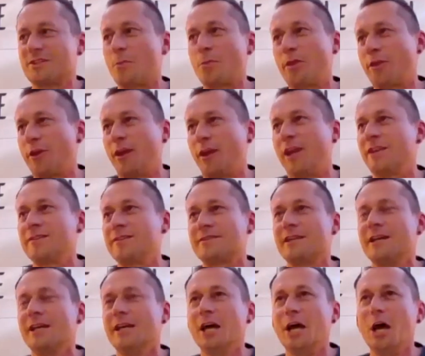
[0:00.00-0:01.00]
things,
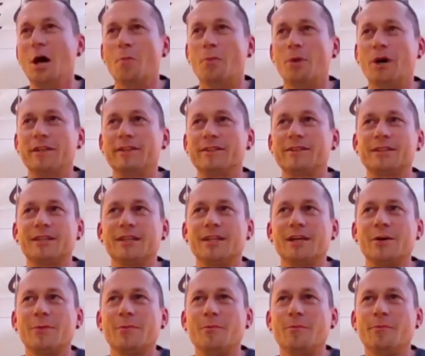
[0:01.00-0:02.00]
but
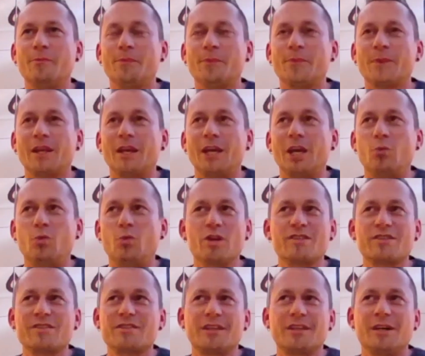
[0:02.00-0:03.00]
it
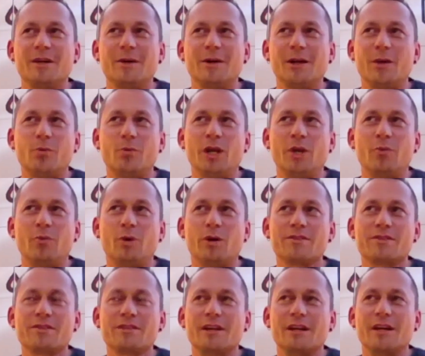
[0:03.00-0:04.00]
was
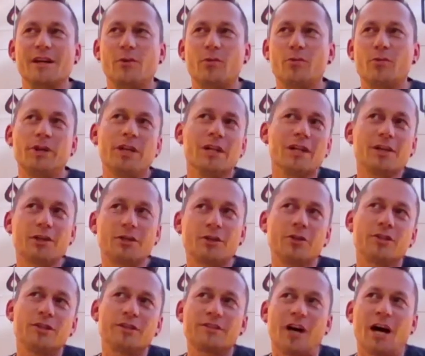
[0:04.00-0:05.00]
a real
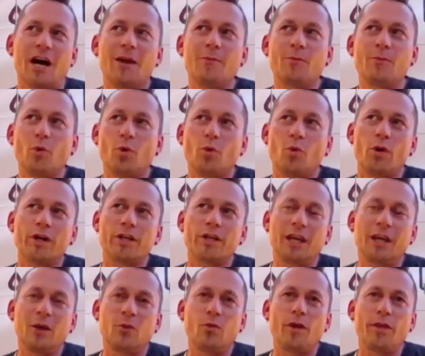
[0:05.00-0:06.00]
good time
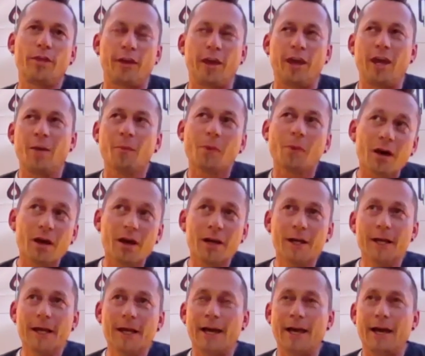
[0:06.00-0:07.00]
working with him.
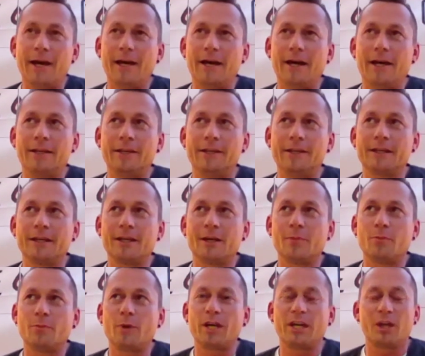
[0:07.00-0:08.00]
And
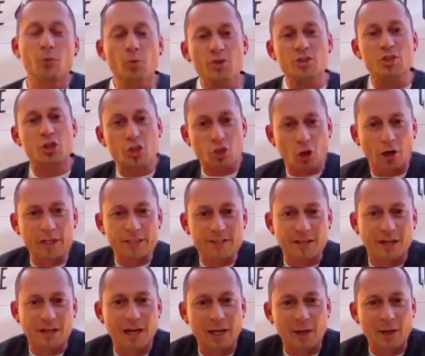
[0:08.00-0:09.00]
but it was a short
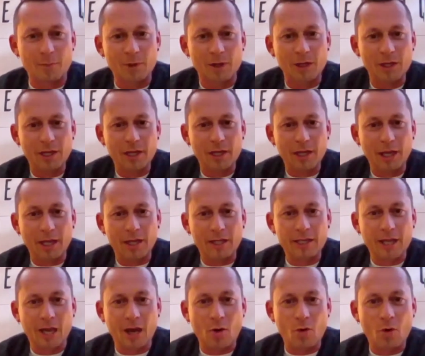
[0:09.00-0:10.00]
time. And
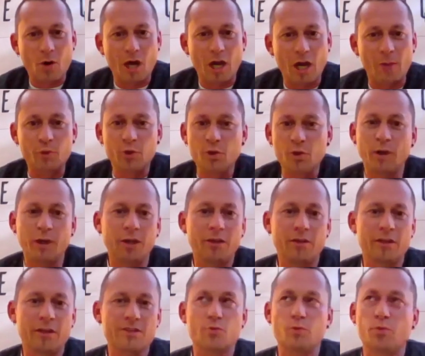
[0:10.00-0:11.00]
now I'm doing
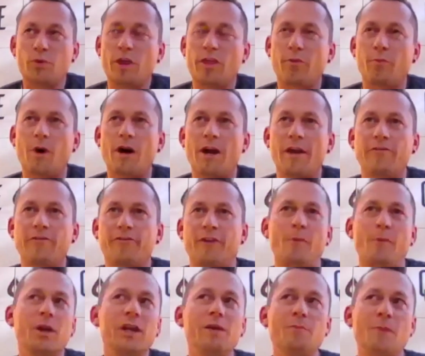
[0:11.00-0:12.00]
this with my
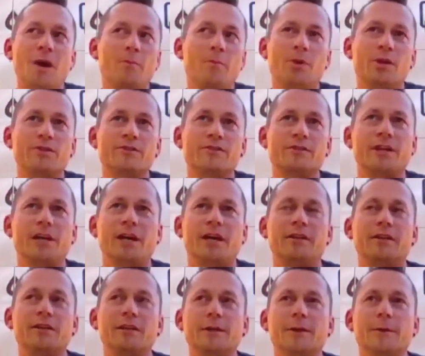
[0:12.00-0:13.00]
family members,
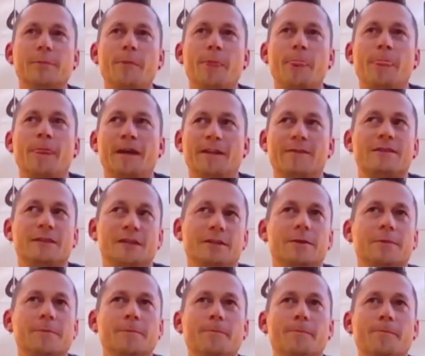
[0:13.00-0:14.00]
and that's it.
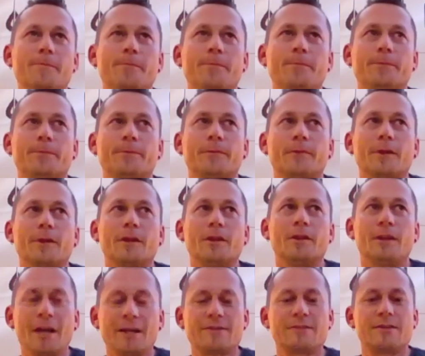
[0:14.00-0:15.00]

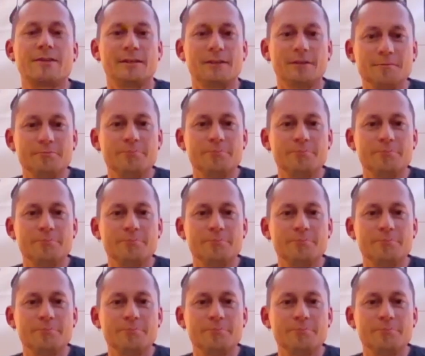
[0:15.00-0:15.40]
That's it.